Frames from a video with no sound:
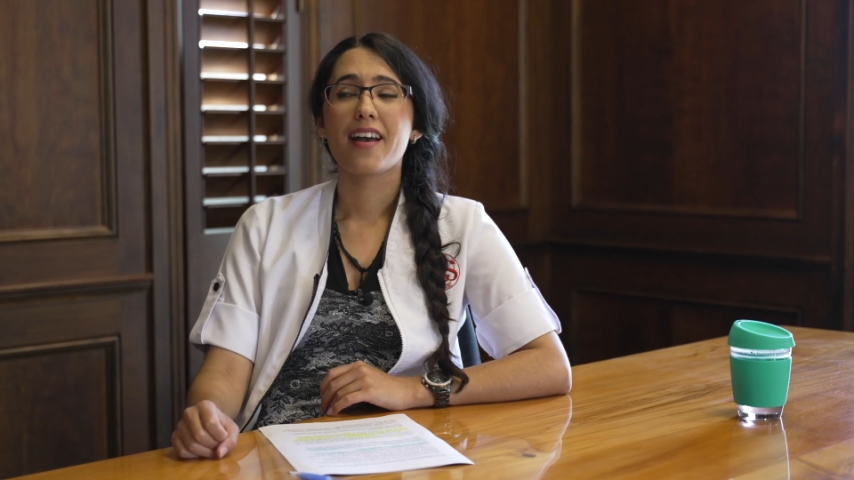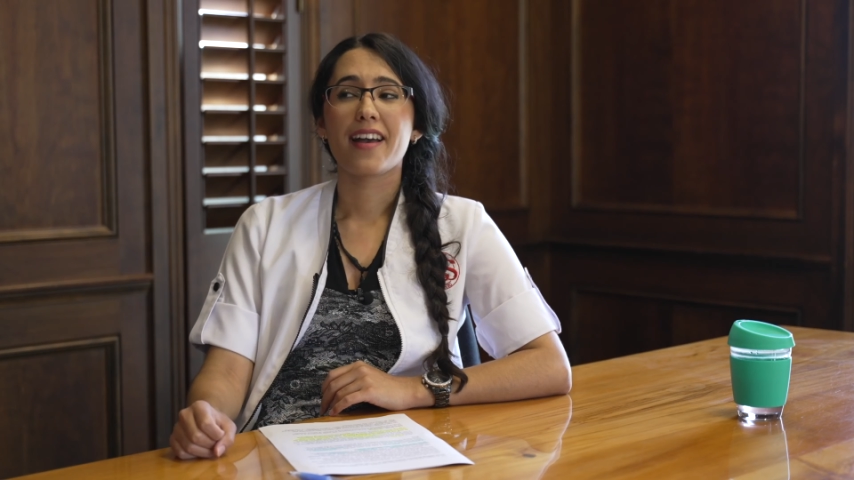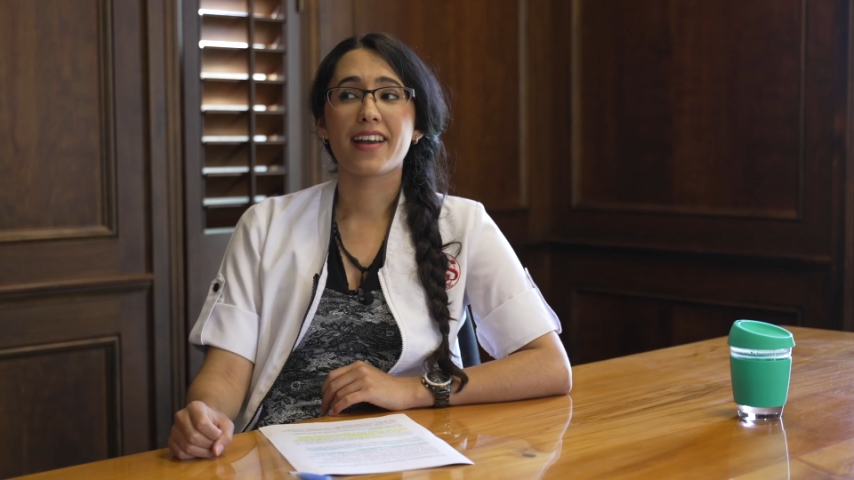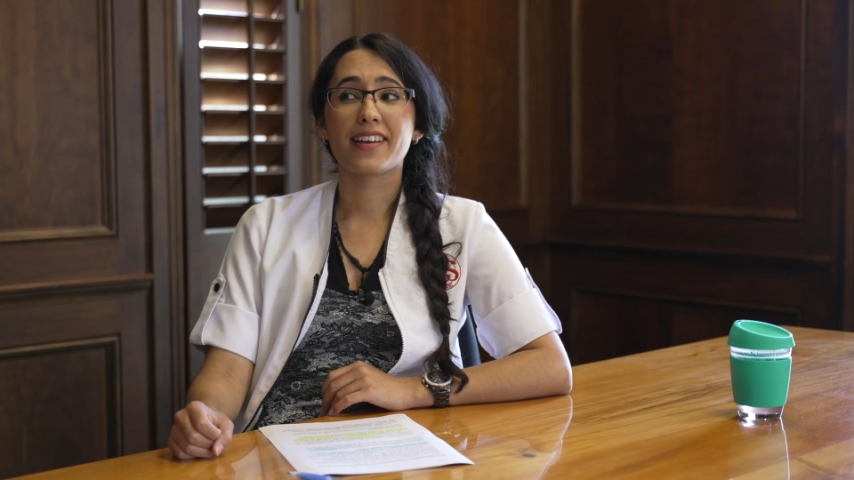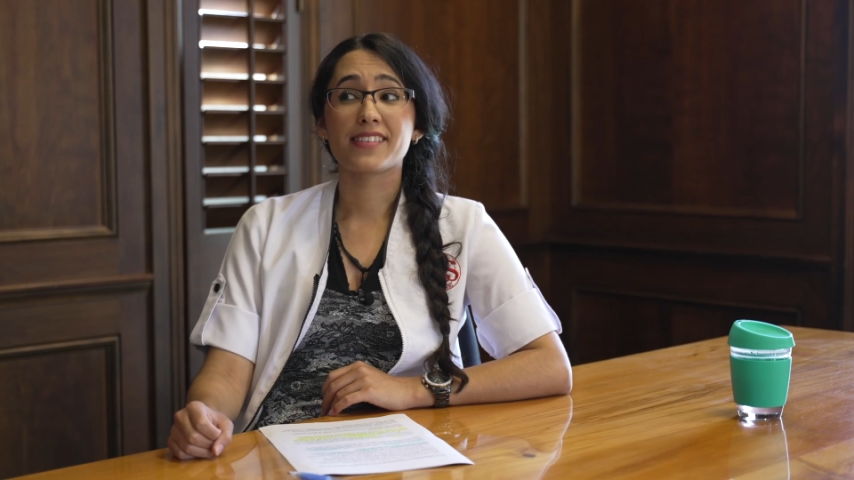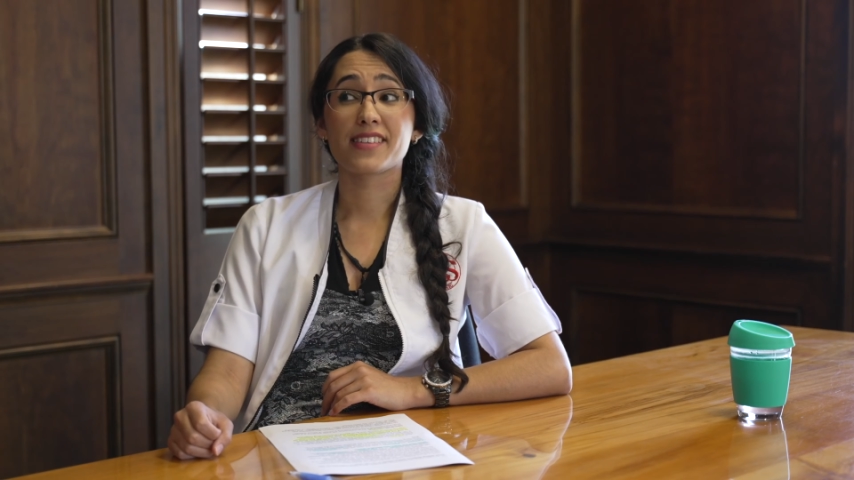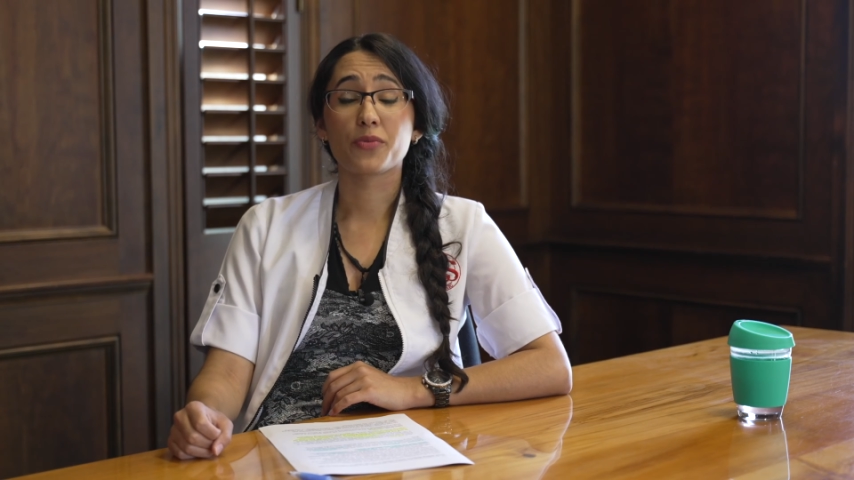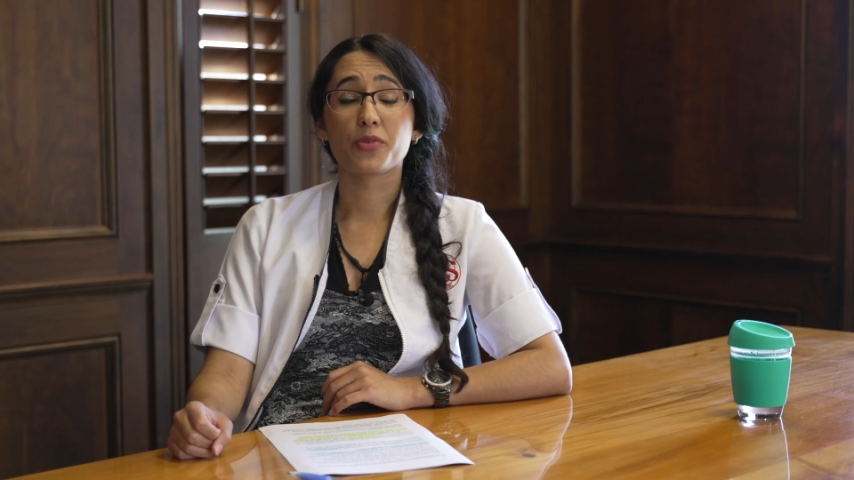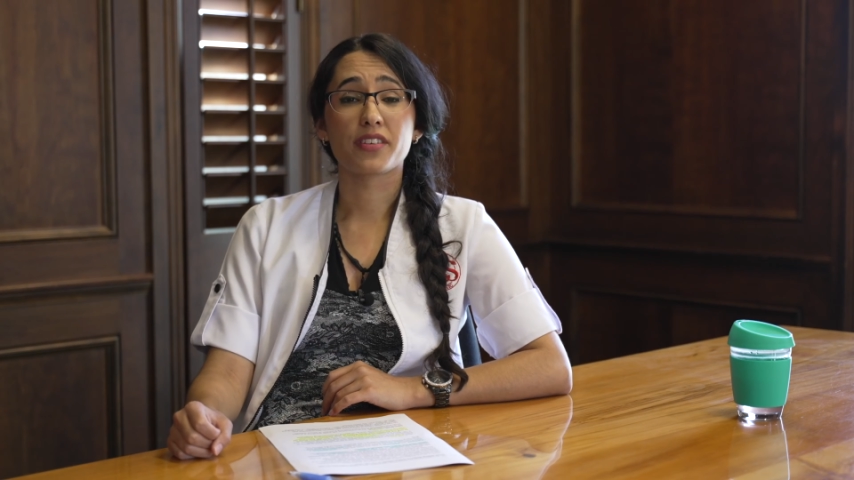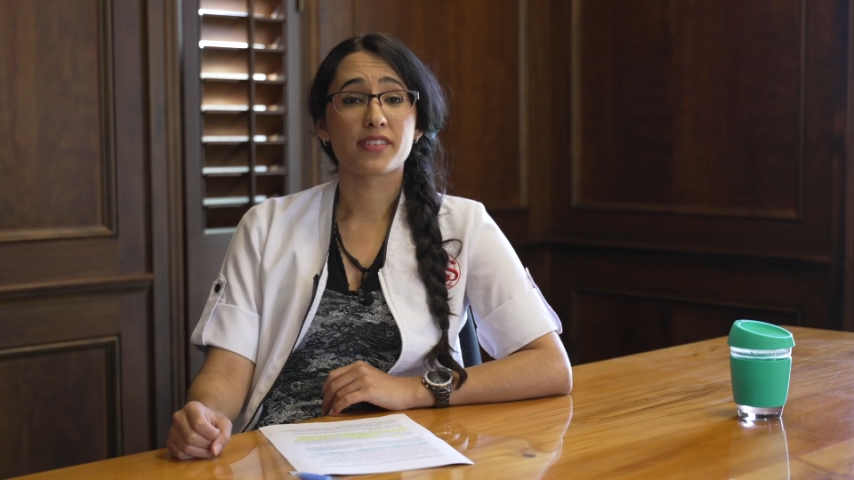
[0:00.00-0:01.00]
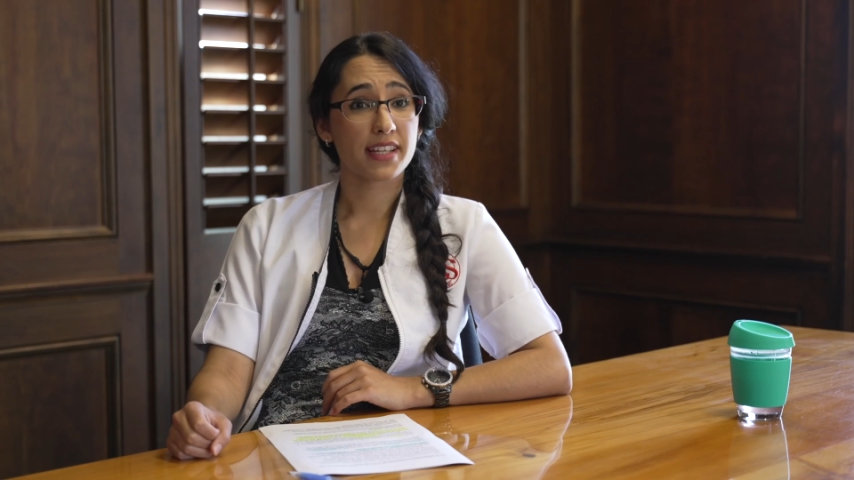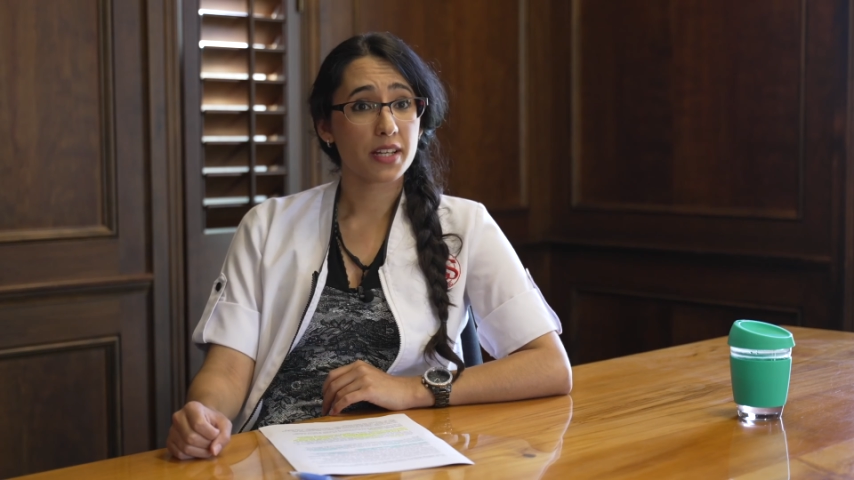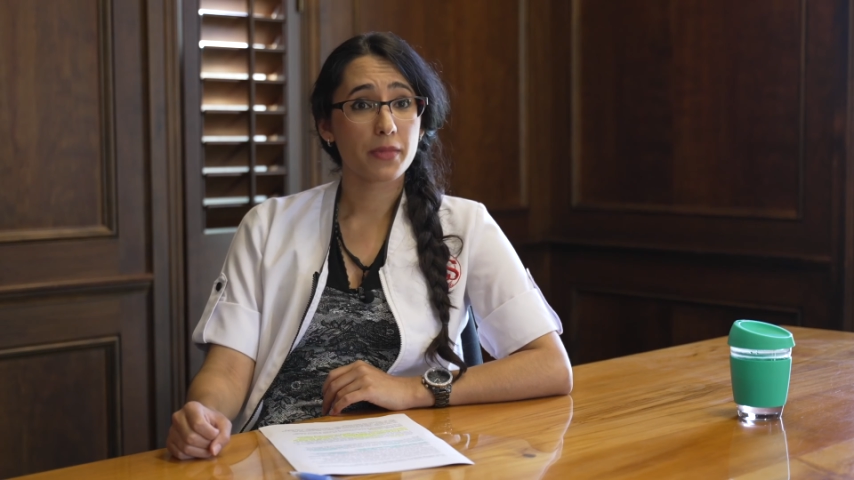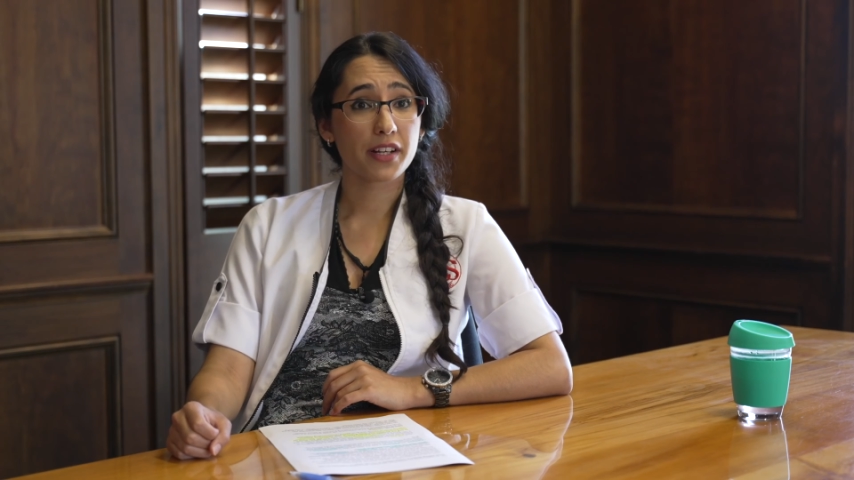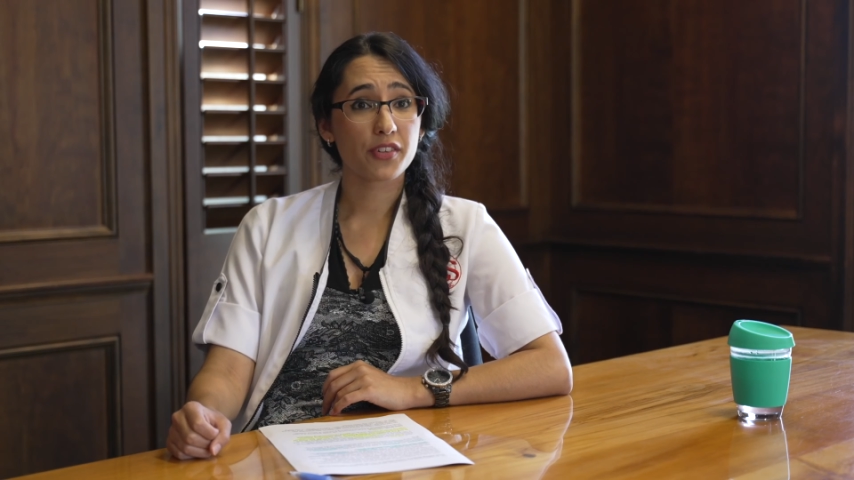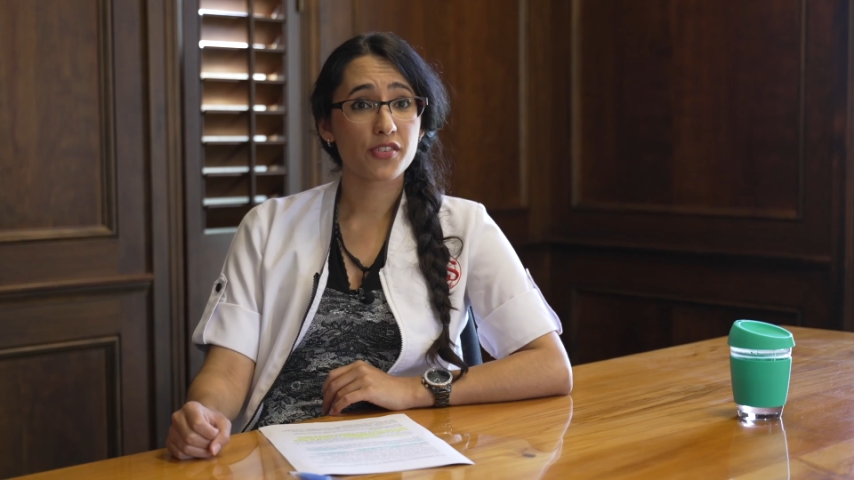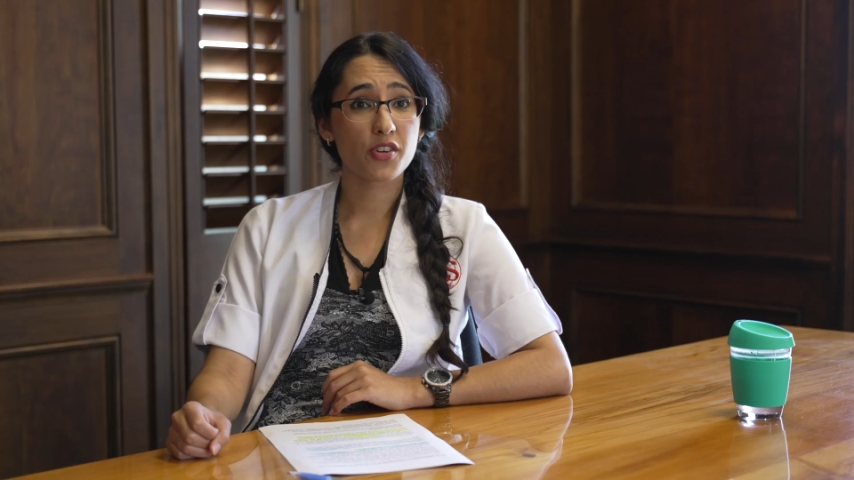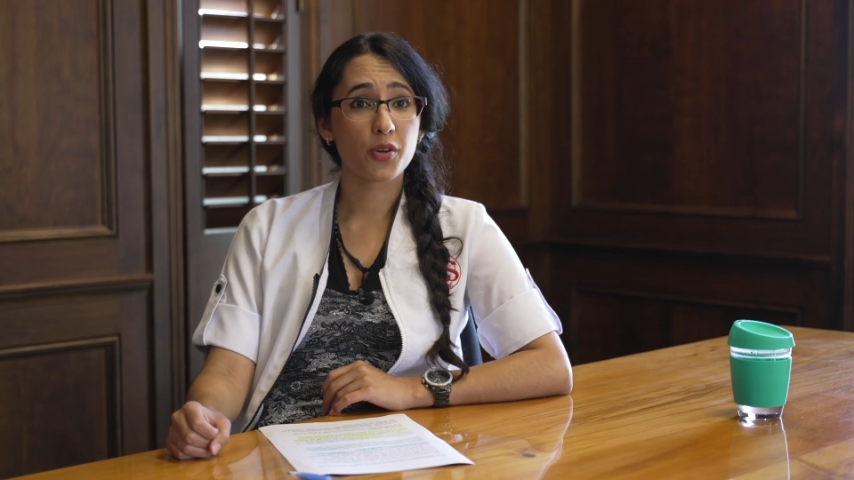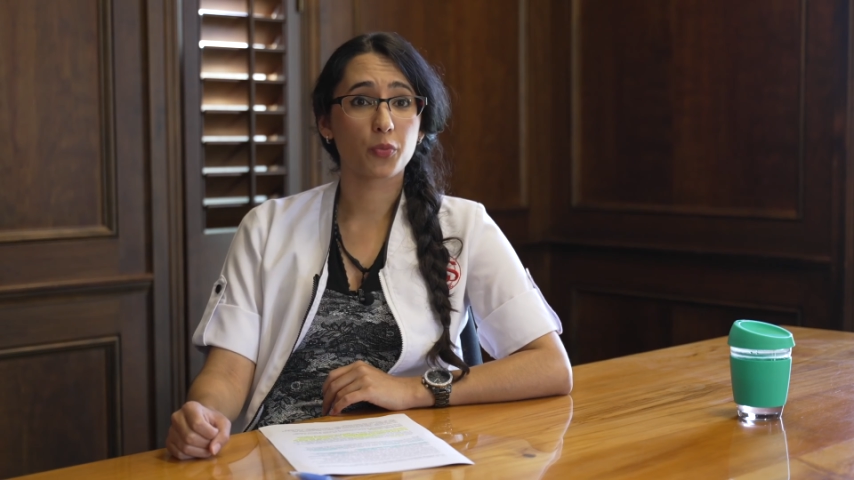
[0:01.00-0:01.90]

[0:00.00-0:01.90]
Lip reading: And then with the second microscope,